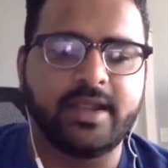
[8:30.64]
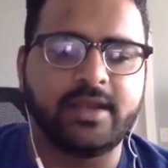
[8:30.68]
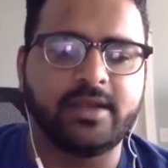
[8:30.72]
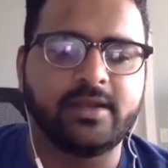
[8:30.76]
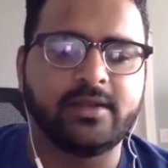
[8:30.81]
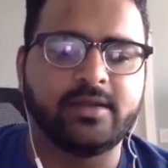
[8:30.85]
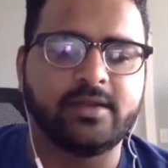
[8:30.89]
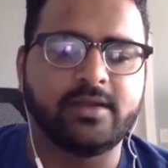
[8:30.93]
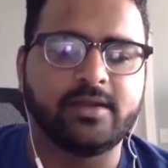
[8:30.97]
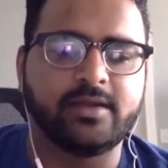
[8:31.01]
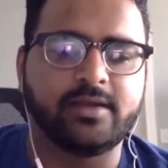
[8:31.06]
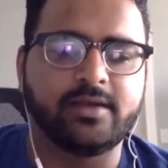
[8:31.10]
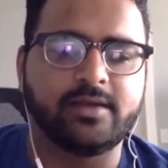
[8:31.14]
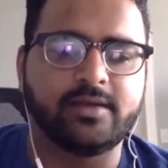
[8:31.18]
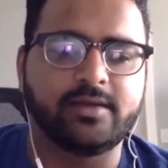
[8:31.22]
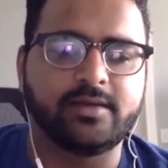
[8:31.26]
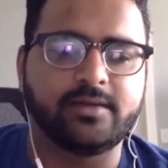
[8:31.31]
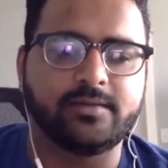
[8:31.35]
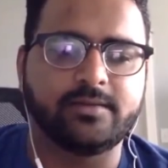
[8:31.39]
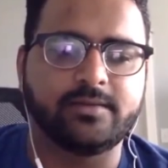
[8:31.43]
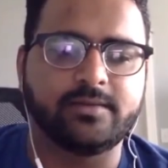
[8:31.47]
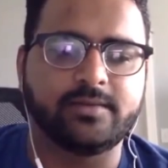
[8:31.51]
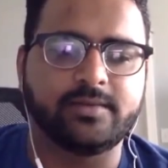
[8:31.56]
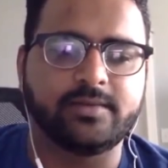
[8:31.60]
And
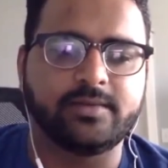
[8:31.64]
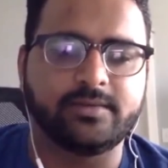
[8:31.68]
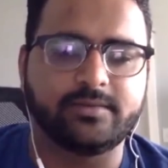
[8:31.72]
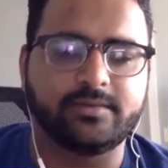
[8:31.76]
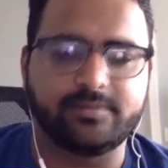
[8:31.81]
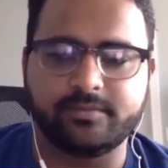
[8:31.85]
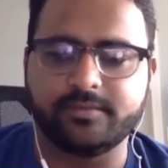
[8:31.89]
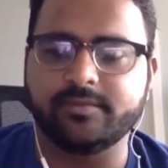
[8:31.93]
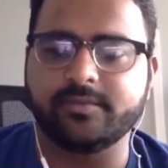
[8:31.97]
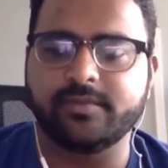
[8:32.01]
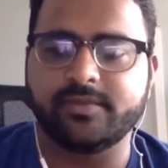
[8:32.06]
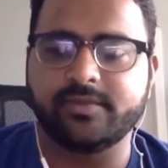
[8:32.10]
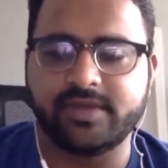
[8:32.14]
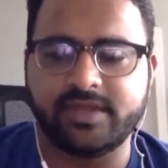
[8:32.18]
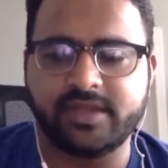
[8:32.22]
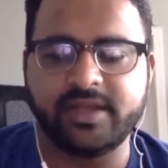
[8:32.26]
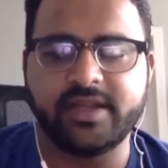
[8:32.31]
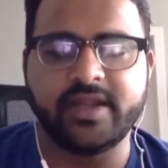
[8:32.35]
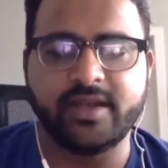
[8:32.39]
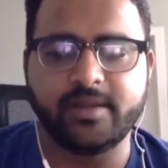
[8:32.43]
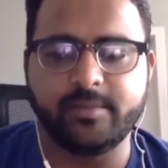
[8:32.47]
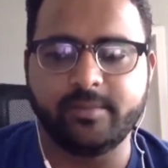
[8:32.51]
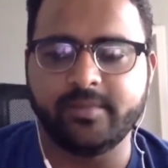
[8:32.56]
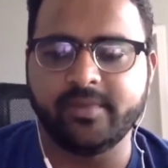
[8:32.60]

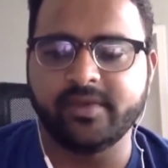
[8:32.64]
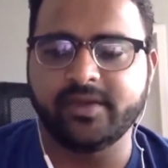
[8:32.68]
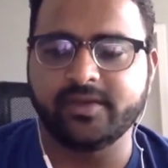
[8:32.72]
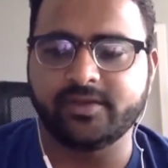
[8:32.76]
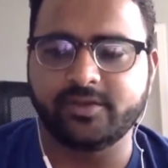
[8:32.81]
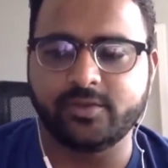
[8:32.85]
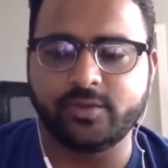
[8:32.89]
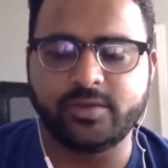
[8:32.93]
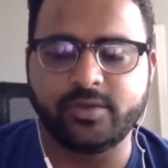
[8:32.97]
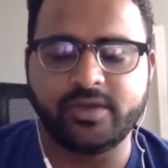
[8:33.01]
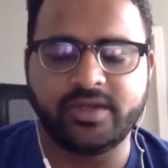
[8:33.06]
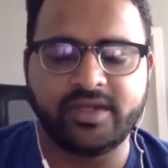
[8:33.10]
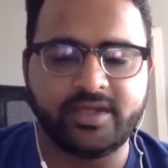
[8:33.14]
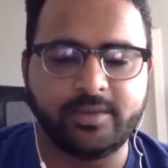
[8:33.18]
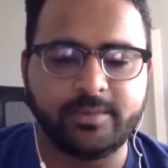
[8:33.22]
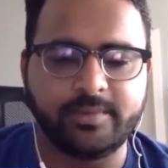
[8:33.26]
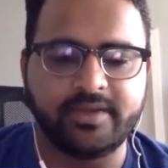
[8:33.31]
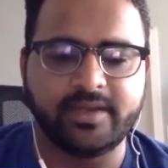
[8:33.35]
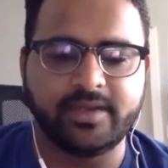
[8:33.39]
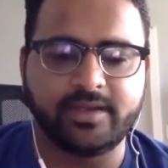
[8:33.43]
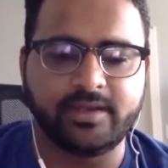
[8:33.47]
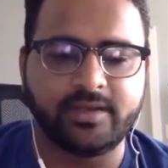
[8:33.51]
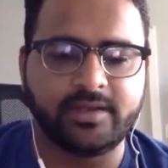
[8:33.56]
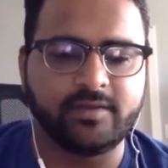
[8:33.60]
he helped me through
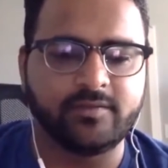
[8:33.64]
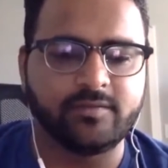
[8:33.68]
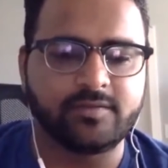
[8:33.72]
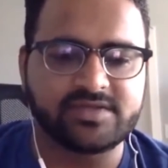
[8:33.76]
email.